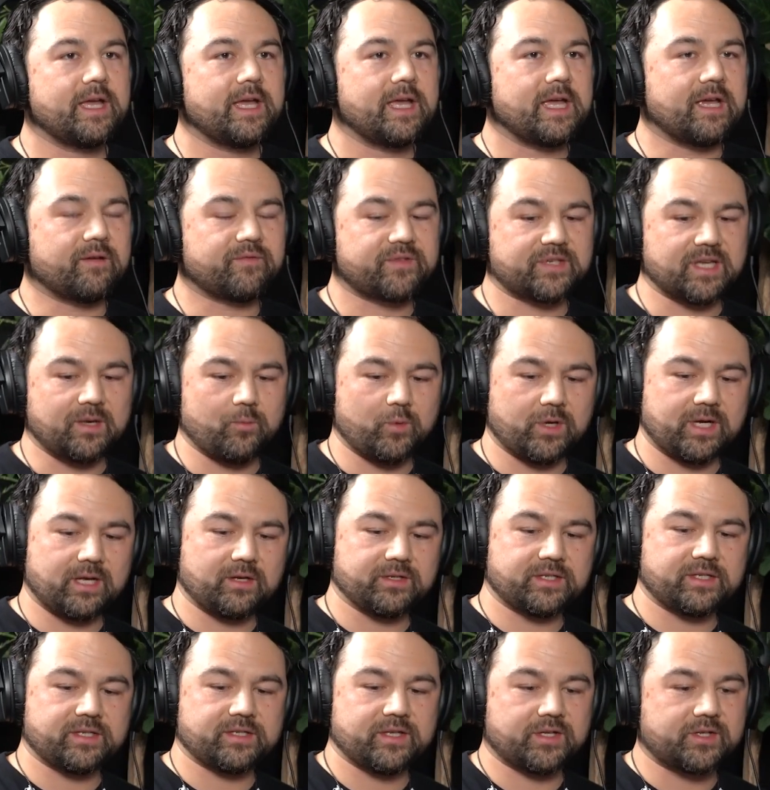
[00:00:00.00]
If someone
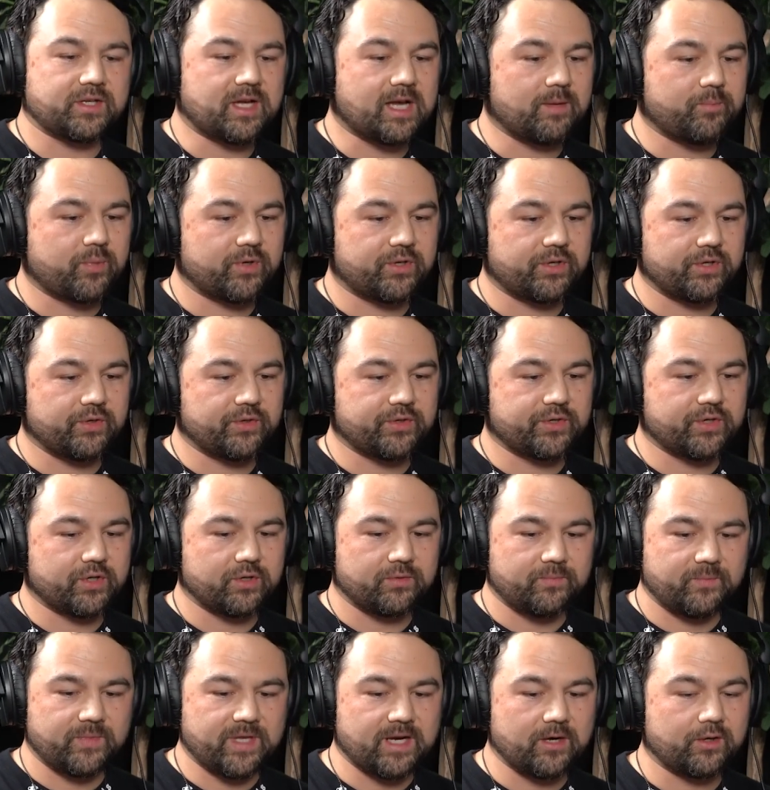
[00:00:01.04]
else is a top
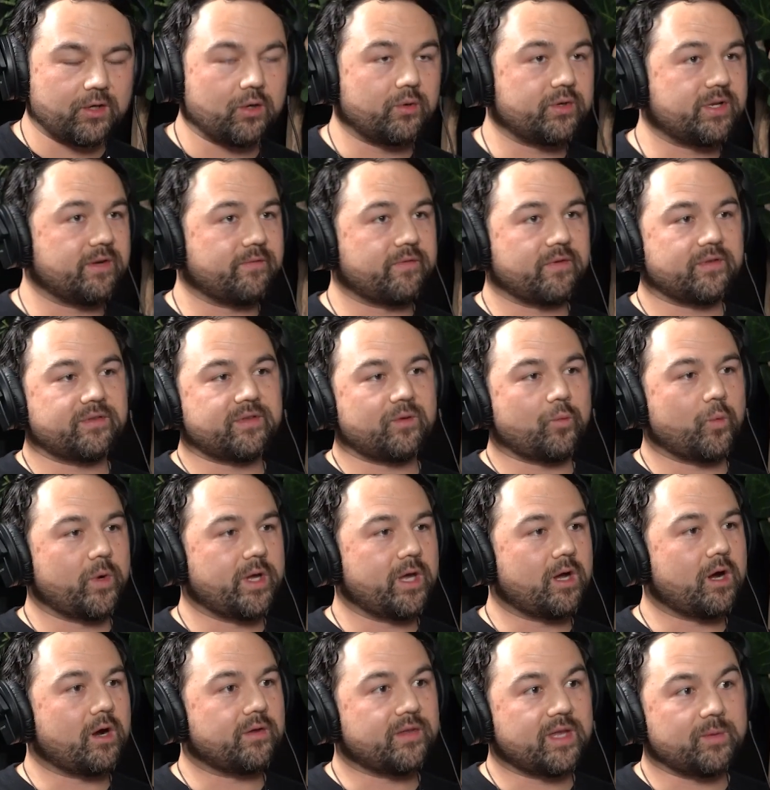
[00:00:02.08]
producer, they're no different than
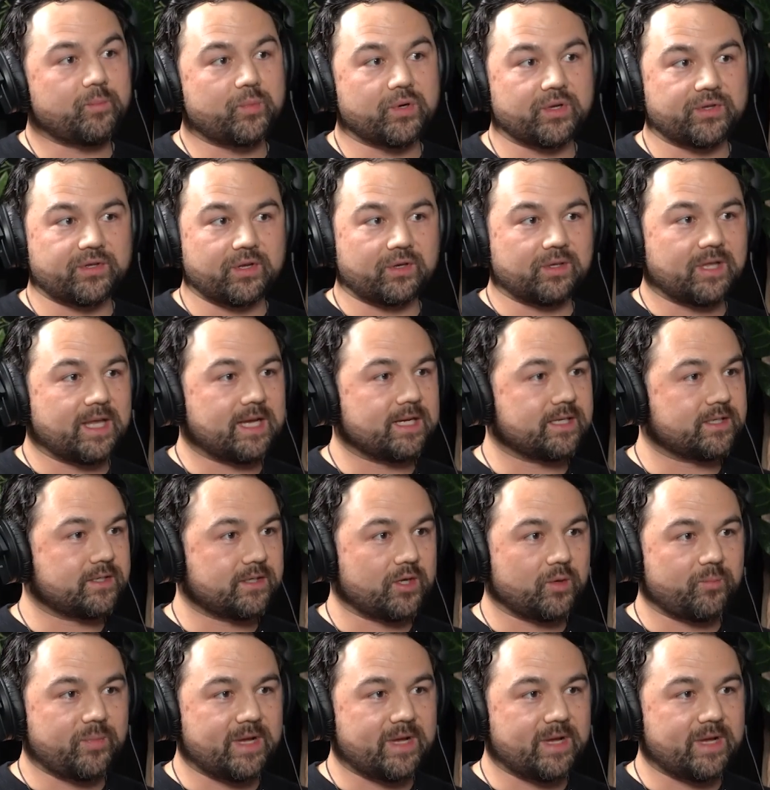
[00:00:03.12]
we are. They put their